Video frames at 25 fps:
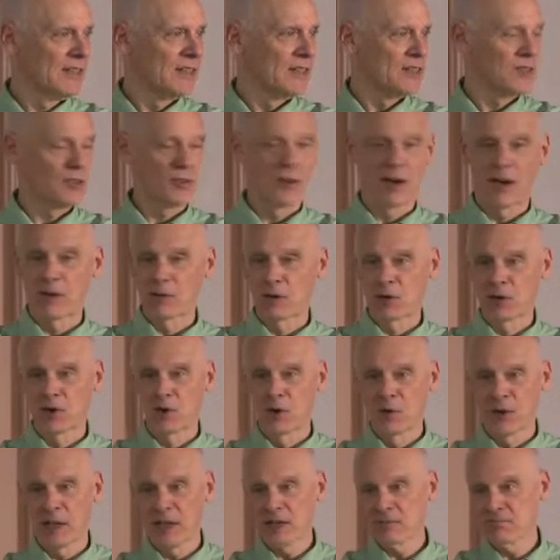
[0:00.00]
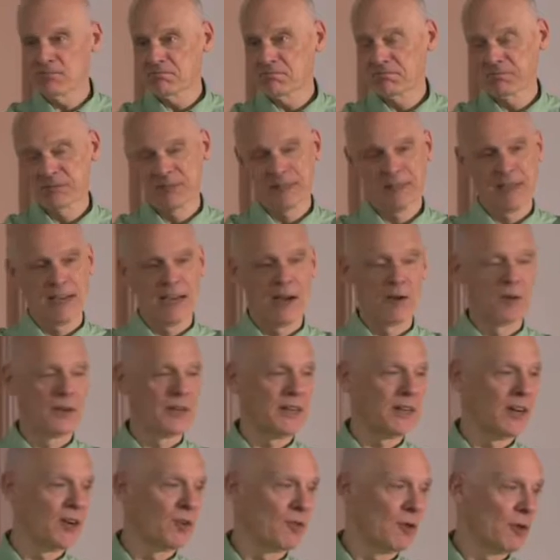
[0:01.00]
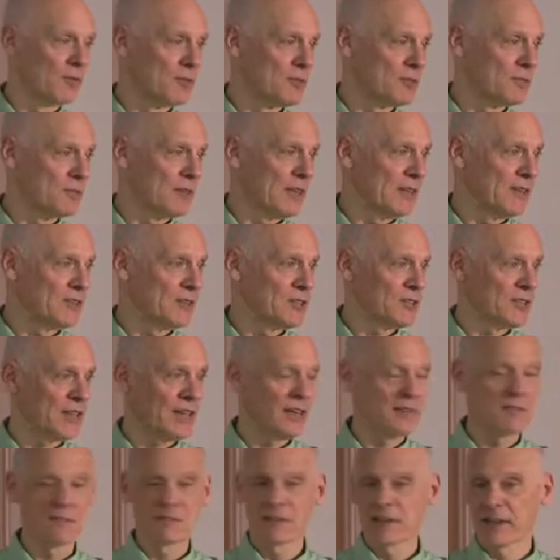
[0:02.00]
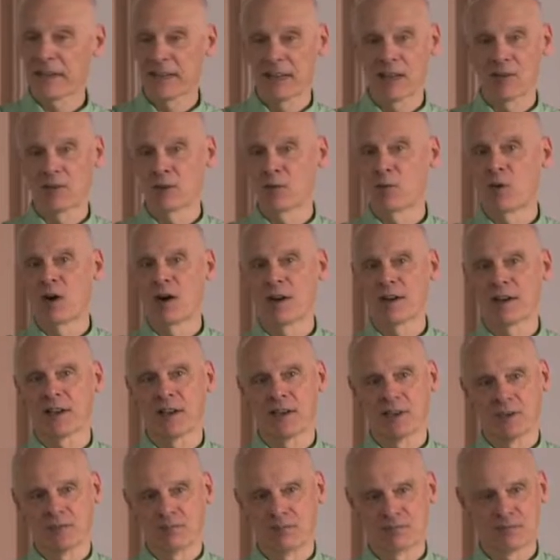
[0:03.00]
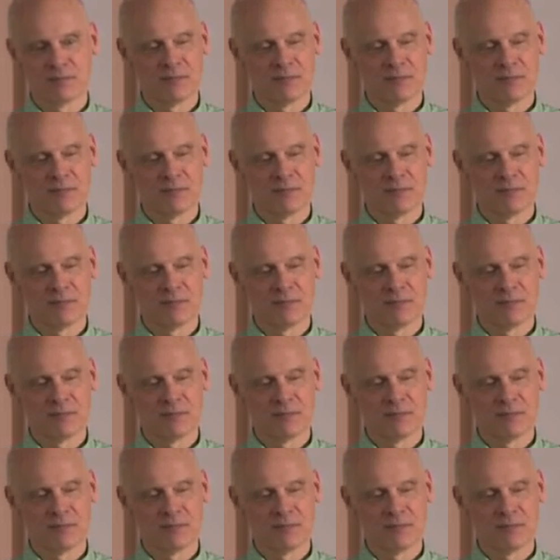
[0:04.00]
So I would go in, I would hear what was being said, and I would walk out.